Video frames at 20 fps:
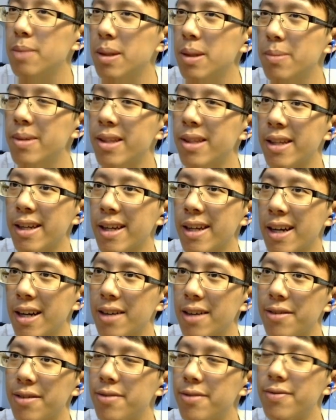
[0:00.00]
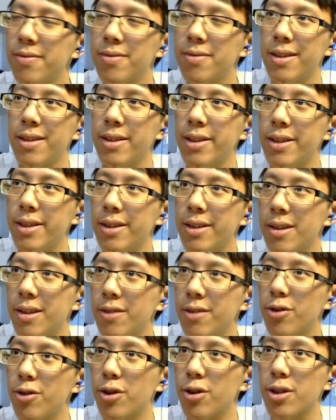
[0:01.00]
Maybe they have the
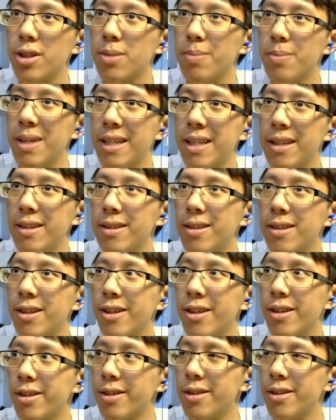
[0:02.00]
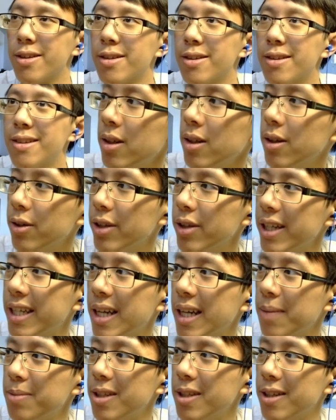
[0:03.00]
Force Spike card. Oh, they
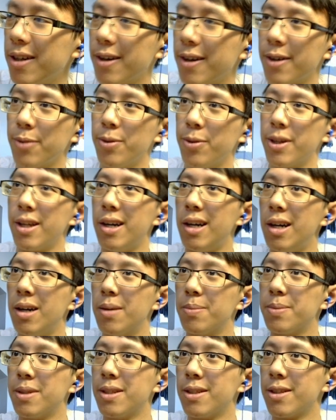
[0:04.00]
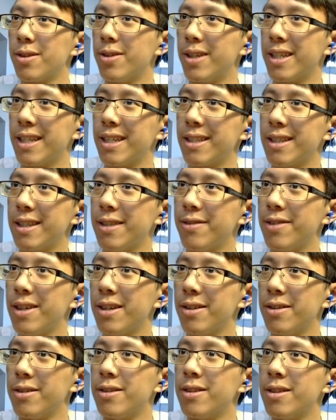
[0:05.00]
kept the card with Opt, so I guess they
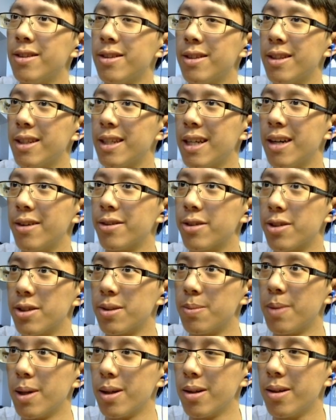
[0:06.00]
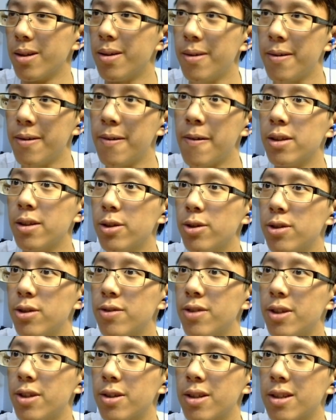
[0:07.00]
found the counterspell. Lose
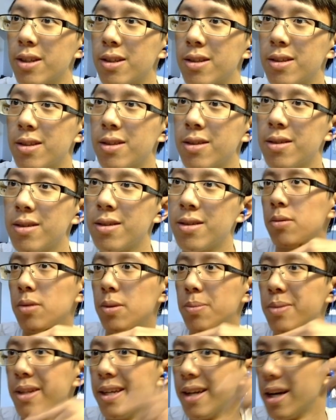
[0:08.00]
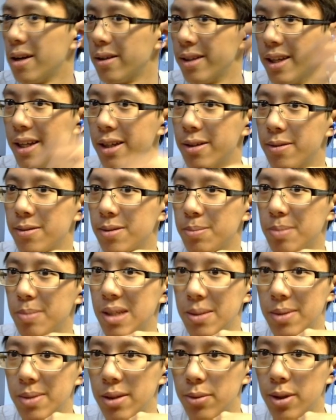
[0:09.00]
focus. We'll play out like
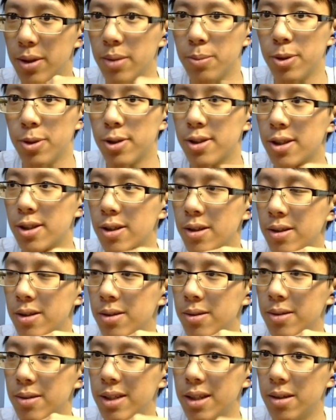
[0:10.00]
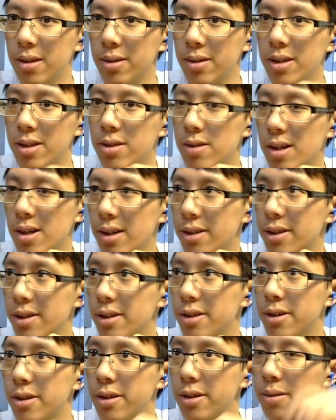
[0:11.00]
maybe one more turn. We could draw
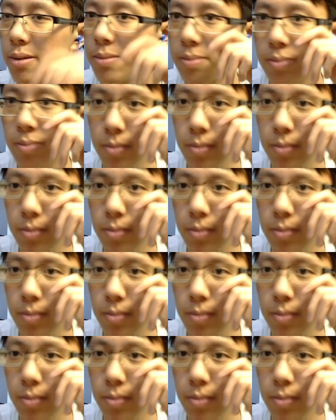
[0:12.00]
another